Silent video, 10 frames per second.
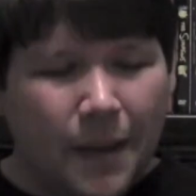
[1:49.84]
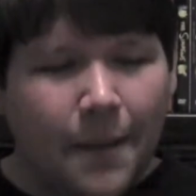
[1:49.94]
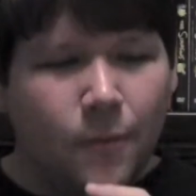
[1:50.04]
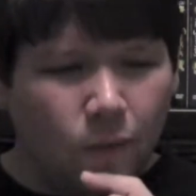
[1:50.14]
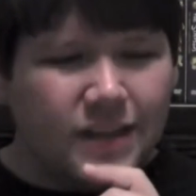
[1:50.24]

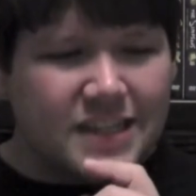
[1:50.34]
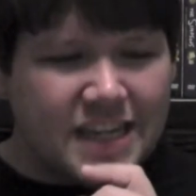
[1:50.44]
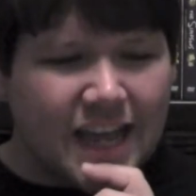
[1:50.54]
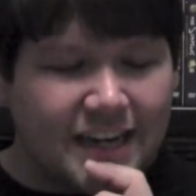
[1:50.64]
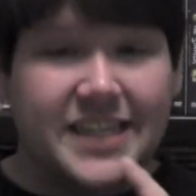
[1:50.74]
wanting to
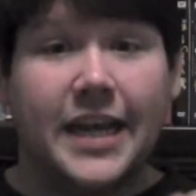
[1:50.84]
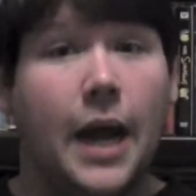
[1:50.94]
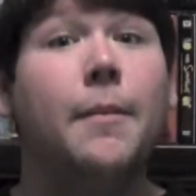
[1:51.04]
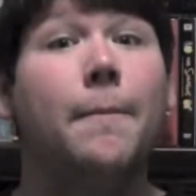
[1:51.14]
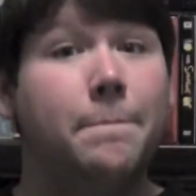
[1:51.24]
see that. Because again,
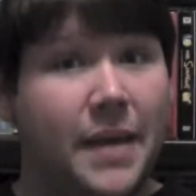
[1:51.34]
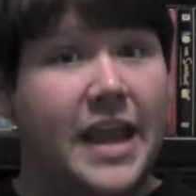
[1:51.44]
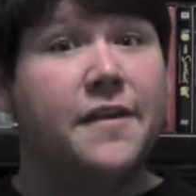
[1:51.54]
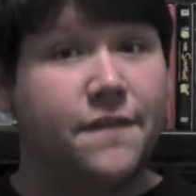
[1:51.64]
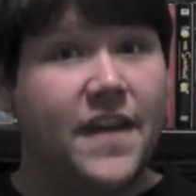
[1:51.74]
I'm a
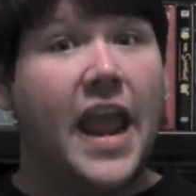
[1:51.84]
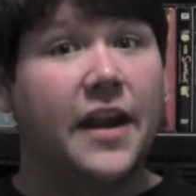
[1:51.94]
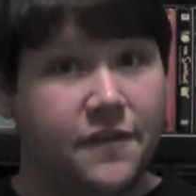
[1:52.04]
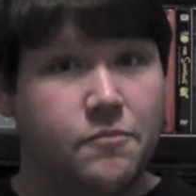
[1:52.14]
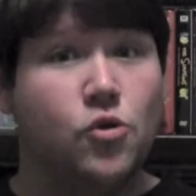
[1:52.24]
big
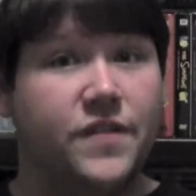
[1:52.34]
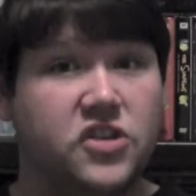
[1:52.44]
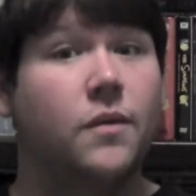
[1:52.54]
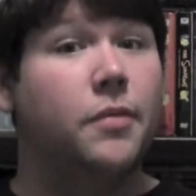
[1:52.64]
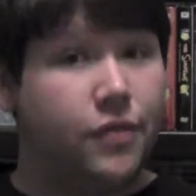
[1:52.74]
fan of
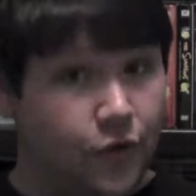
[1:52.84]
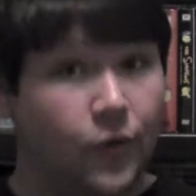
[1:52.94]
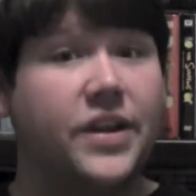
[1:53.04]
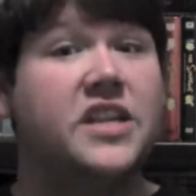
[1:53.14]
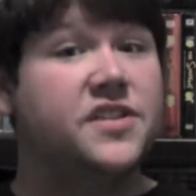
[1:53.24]
movies from the
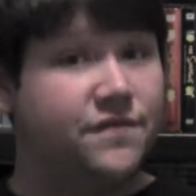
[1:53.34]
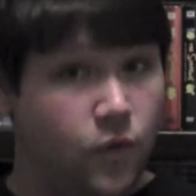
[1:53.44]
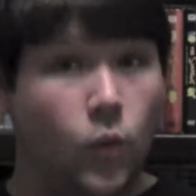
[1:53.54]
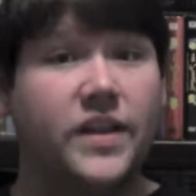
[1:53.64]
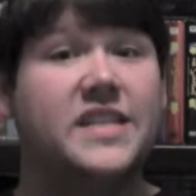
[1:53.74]
30s and
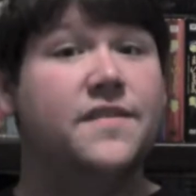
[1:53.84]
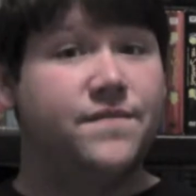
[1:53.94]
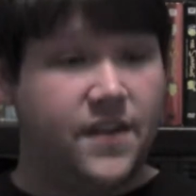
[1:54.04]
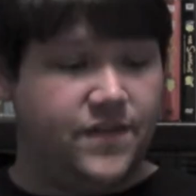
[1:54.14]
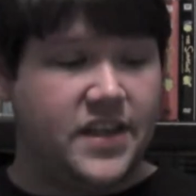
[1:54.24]
40s
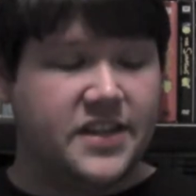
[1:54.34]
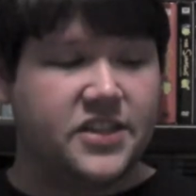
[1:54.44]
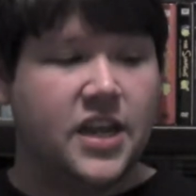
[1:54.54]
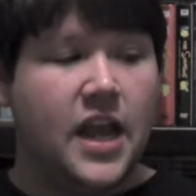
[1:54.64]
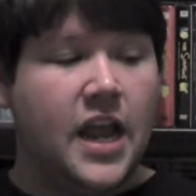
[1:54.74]
and
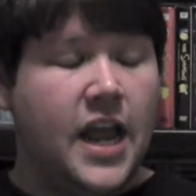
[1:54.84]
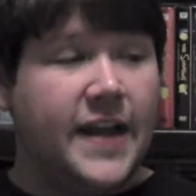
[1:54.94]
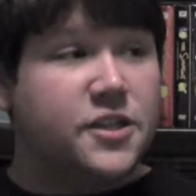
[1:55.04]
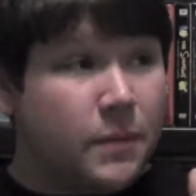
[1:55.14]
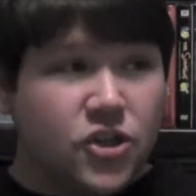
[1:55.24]
50s,
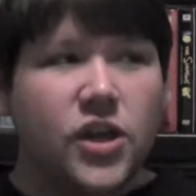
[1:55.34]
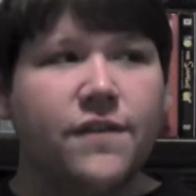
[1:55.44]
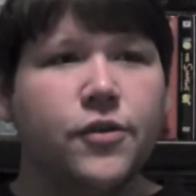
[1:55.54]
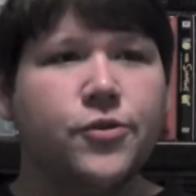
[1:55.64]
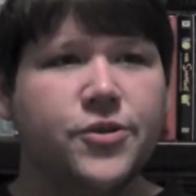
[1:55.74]
especially
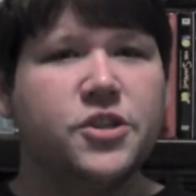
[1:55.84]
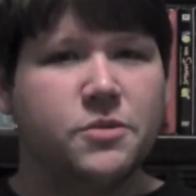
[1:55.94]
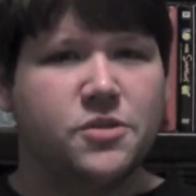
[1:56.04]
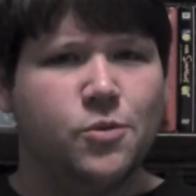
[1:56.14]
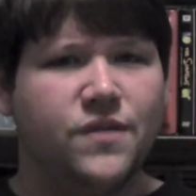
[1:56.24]
if they're
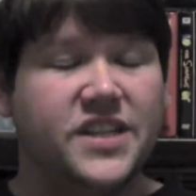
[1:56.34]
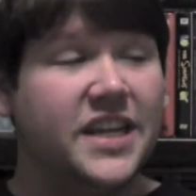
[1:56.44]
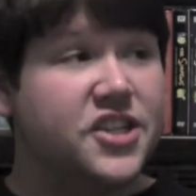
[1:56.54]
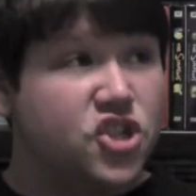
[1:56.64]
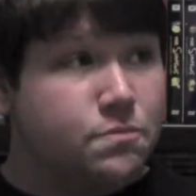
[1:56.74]
Christmas movies,
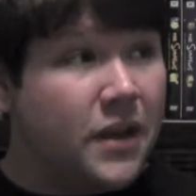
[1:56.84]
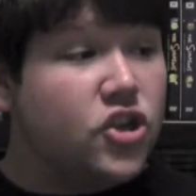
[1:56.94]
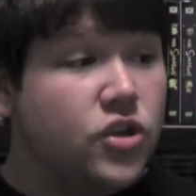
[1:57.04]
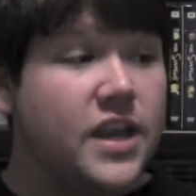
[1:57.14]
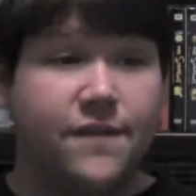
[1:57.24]
and
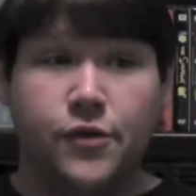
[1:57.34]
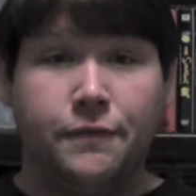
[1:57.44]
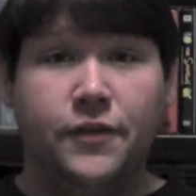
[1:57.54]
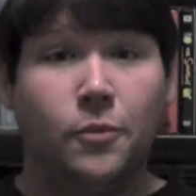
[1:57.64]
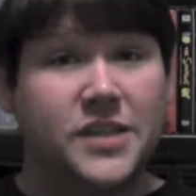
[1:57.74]
especially if
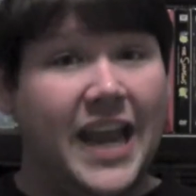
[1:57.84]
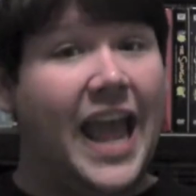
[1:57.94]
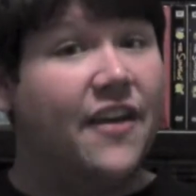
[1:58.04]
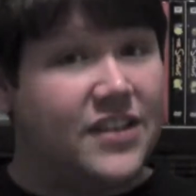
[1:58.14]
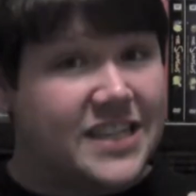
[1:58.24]
they're films I
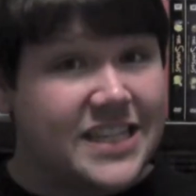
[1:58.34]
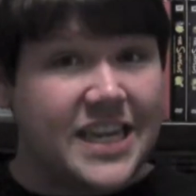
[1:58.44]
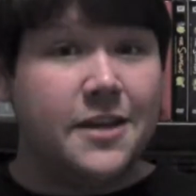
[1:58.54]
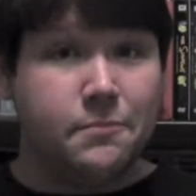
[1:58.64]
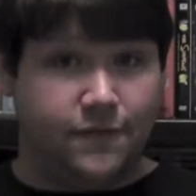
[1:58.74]
haven't
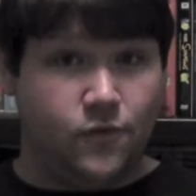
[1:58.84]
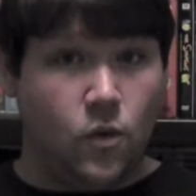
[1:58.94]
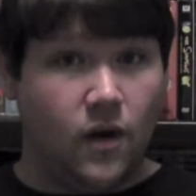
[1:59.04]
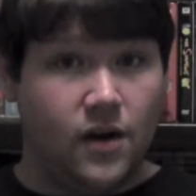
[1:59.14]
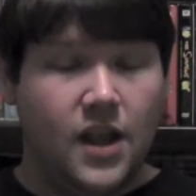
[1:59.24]
seen
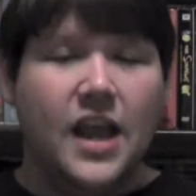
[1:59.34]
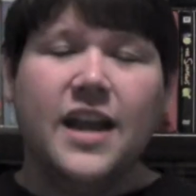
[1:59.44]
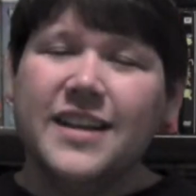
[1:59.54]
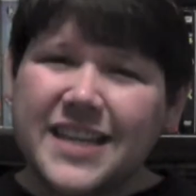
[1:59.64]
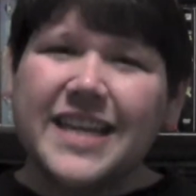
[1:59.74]
before.
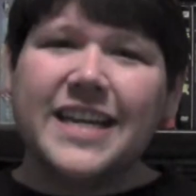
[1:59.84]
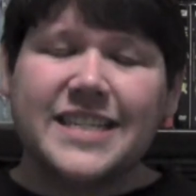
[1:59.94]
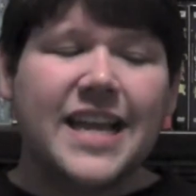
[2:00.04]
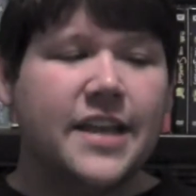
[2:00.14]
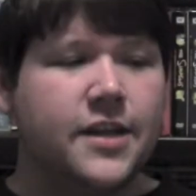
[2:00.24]
Because like I
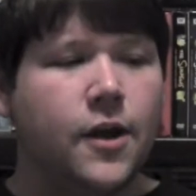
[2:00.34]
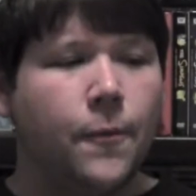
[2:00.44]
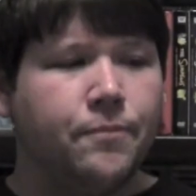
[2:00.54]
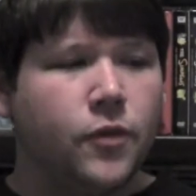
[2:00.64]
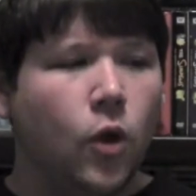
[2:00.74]
said, you
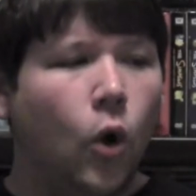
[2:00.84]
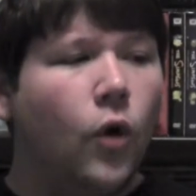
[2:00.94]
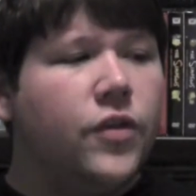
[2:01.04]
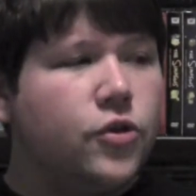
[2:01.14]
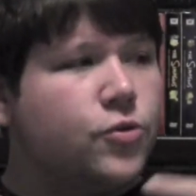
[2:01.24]
know,
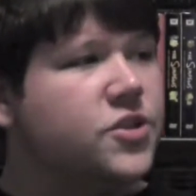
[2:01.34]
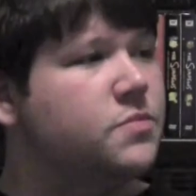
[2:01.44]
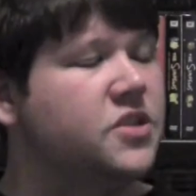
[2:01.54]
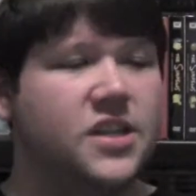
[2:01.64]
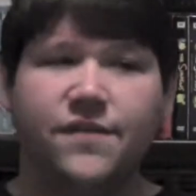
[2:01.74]
all the
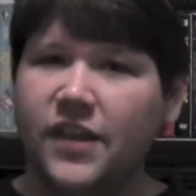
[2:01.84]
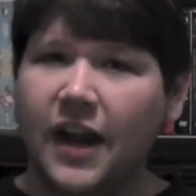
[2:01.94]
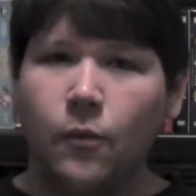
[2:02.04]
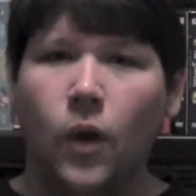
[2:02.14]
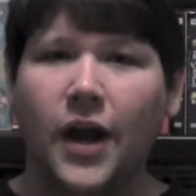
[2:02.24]
Christmas stuff
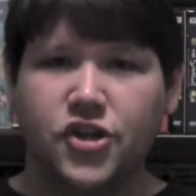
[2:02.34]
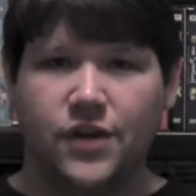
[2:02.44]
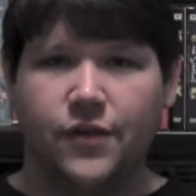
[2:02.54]
that I watch